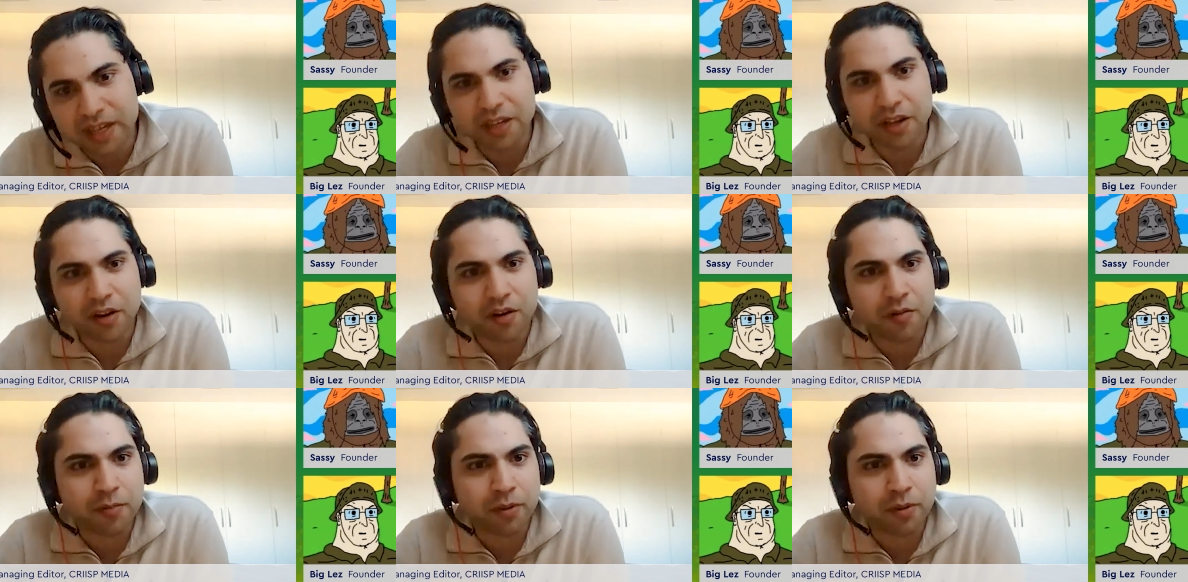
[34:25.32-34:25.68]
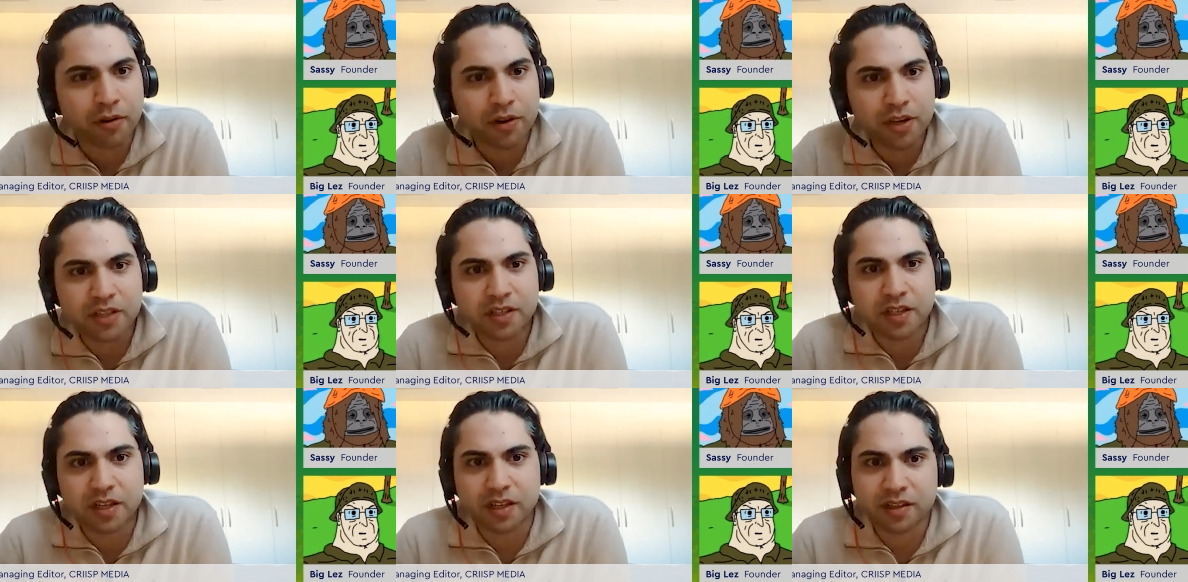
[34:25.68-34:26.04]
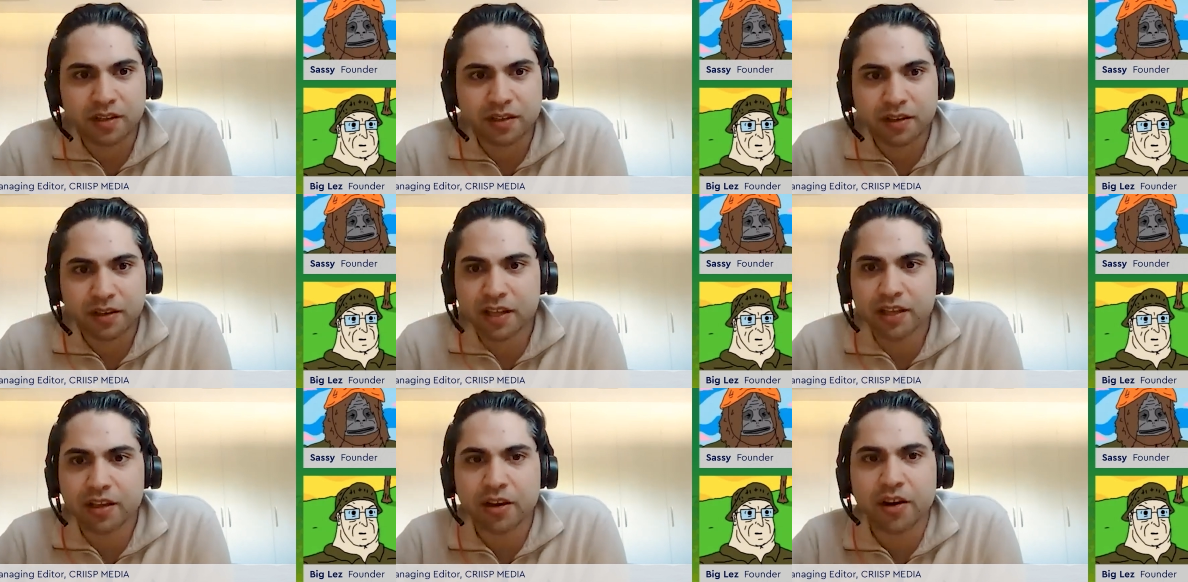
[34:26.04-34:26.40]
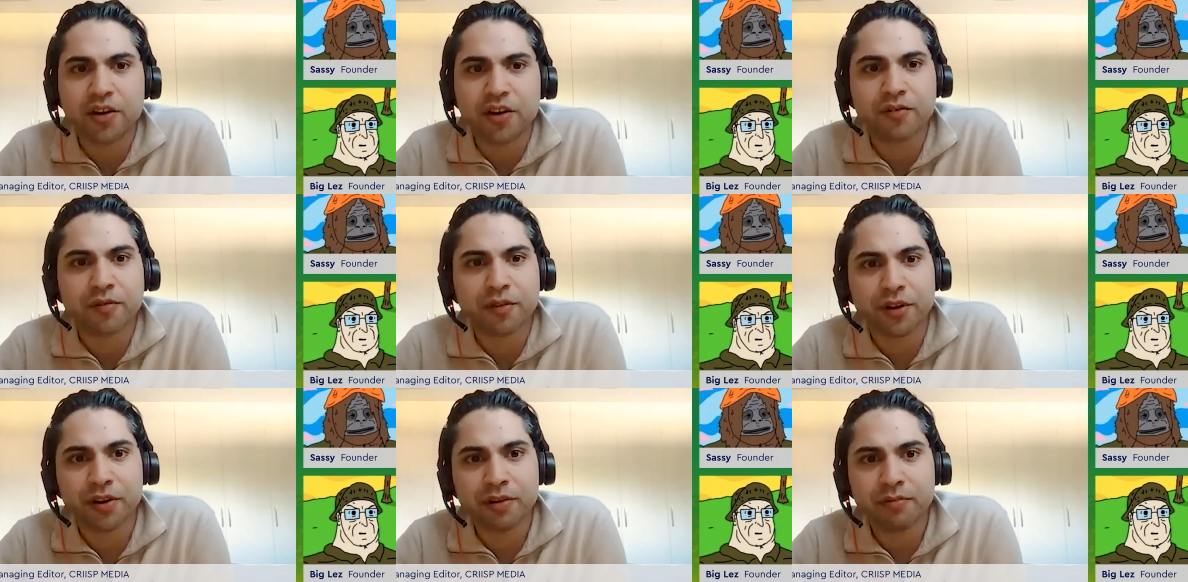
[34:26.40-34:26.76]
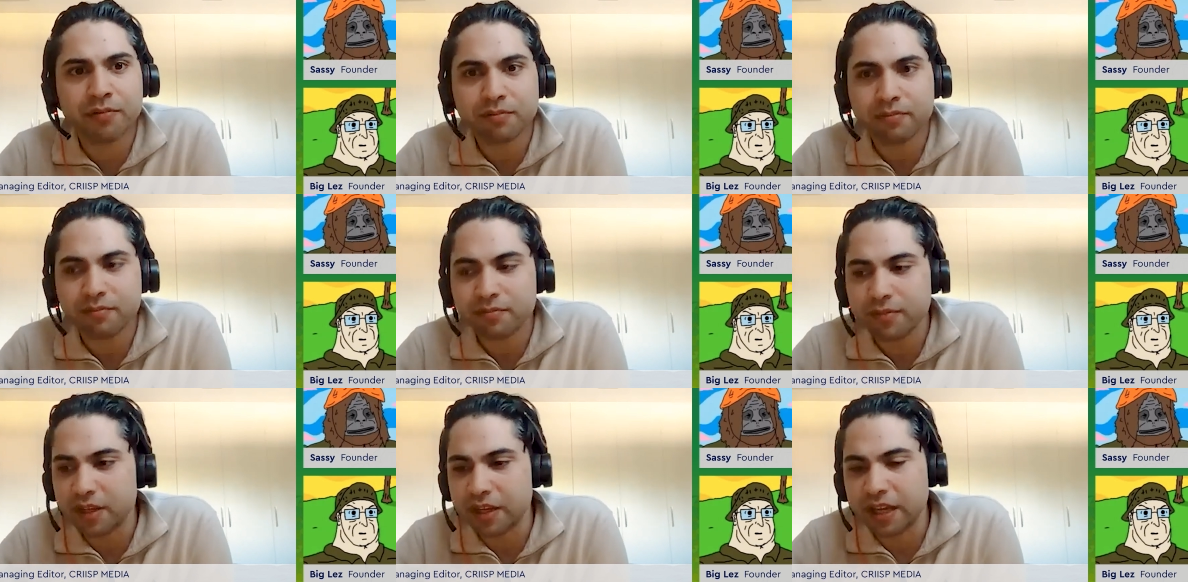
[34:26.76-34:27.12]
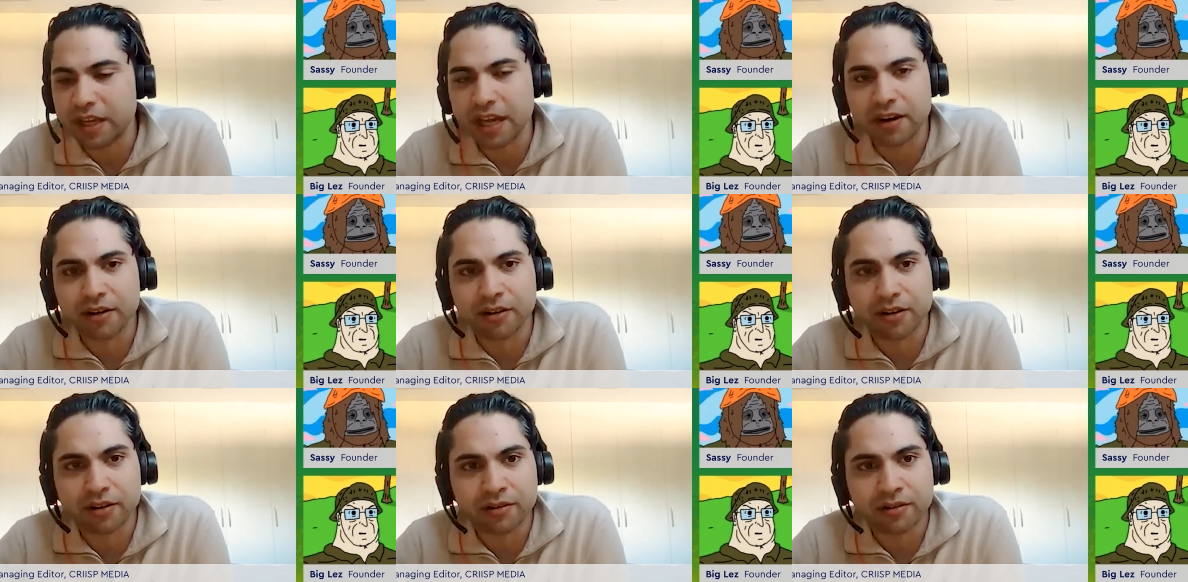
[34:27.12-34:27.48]
Speaker 1: Yeah. Get your own port. It's you get your own room.
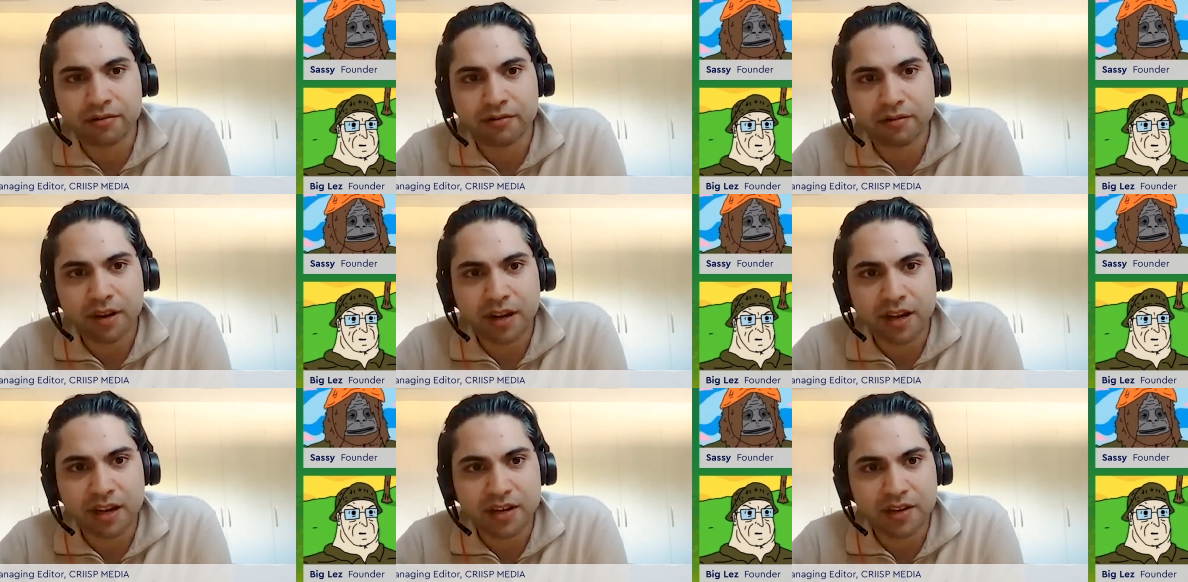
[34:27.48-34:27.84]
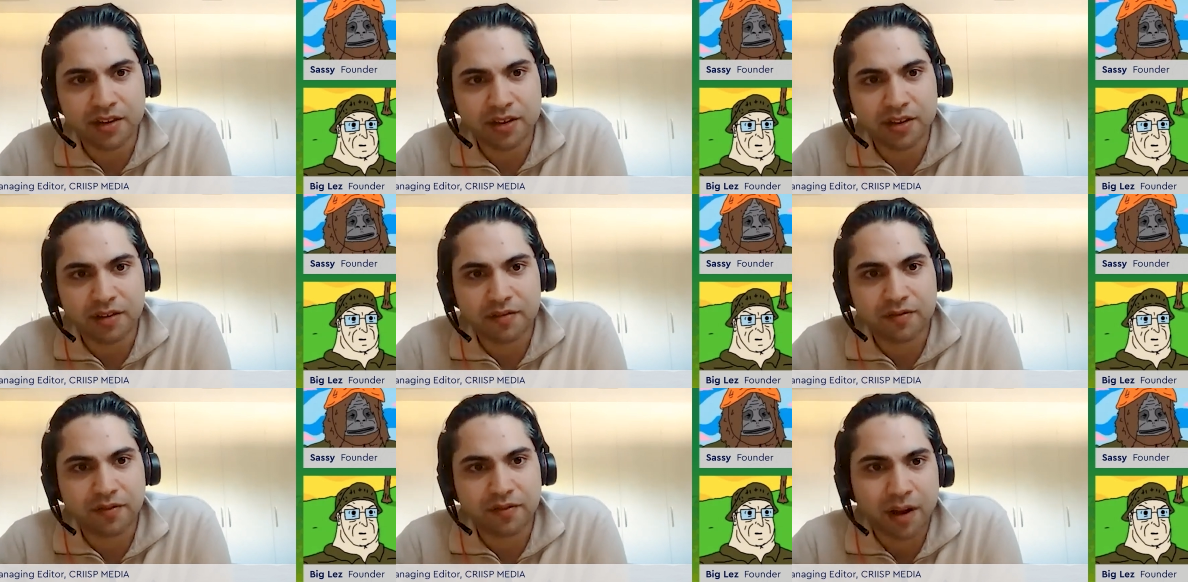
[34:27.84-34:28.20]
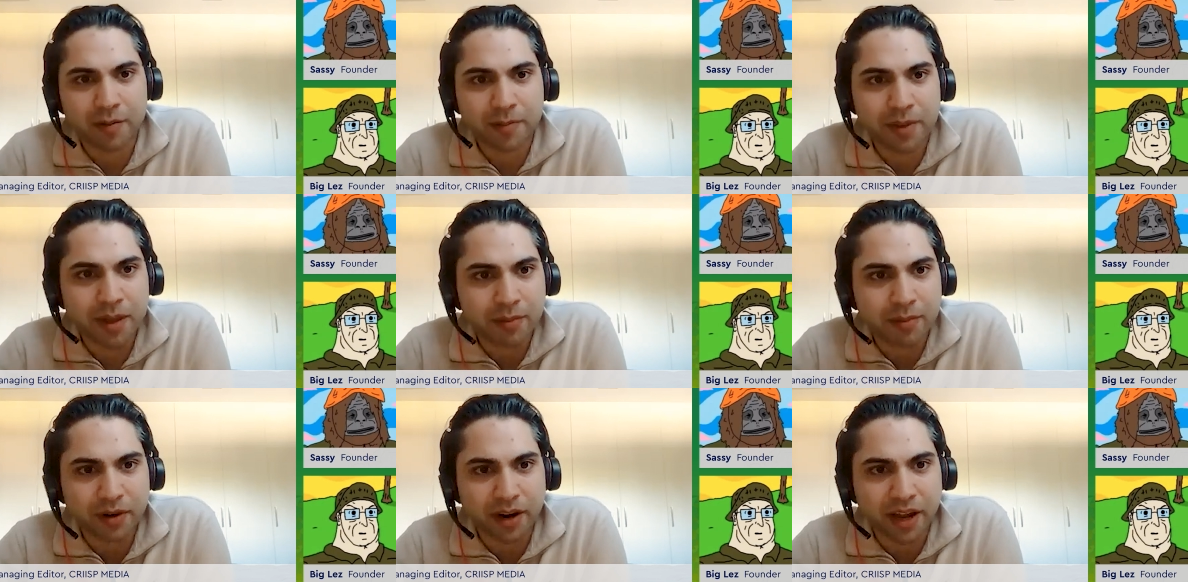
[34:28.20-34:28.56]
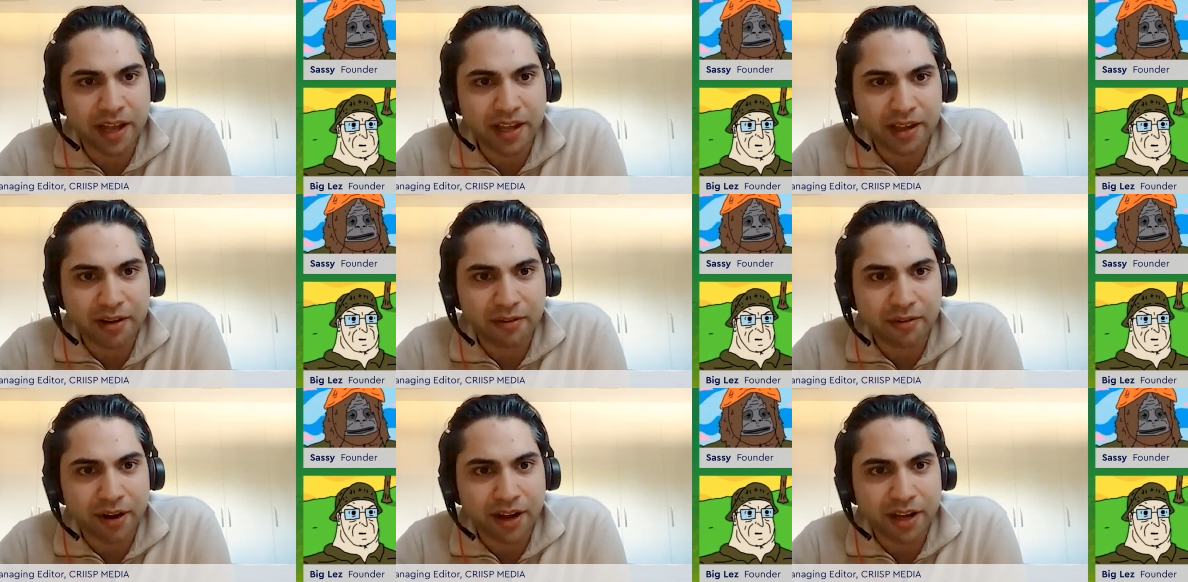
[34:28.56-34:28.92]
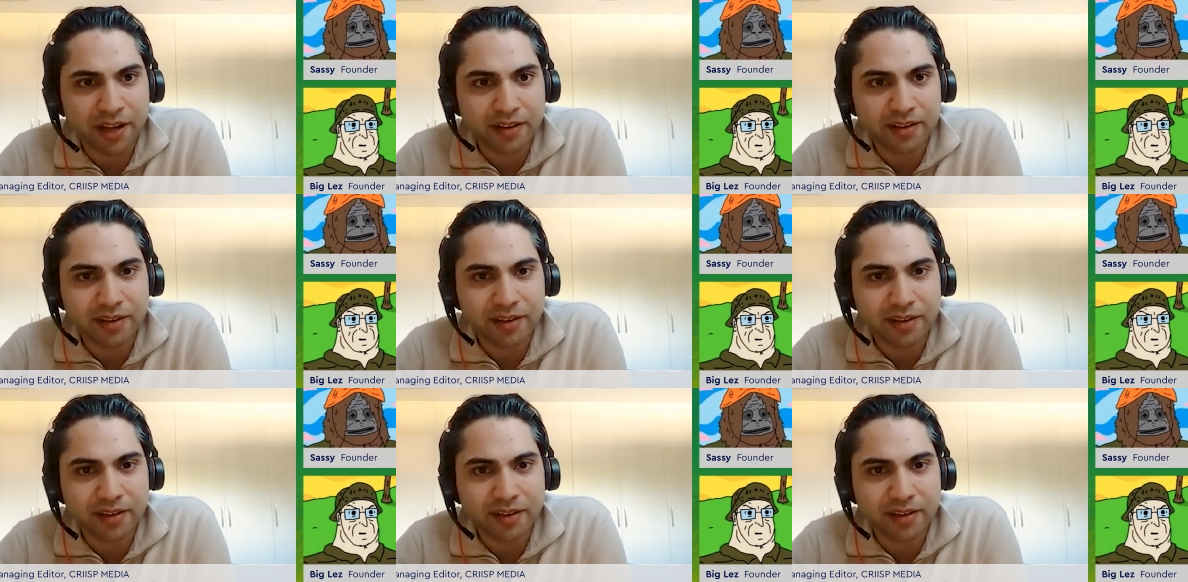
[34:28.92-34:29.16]
You get on, and you can invite people to hang